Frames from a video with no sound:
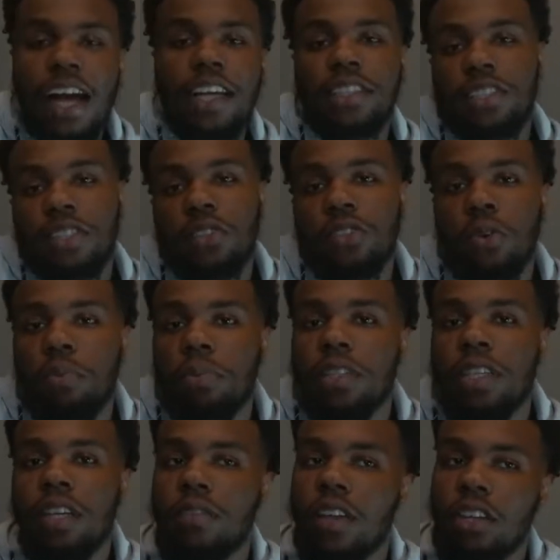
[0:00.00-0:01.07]
I still don't
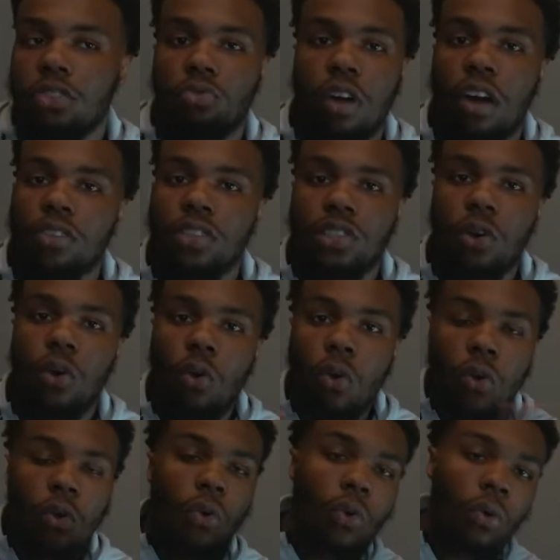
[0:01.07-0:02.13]
believe that throughout this
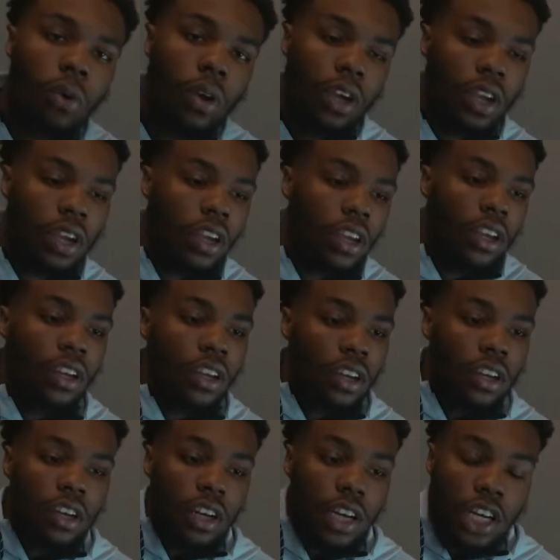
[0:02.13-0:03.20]
whole
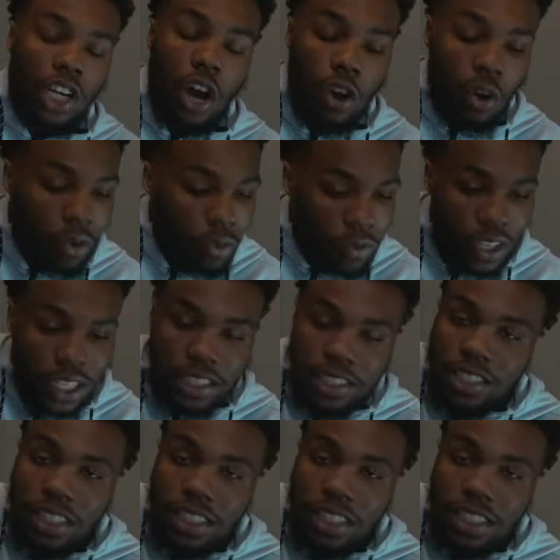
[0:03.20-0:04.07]
COVID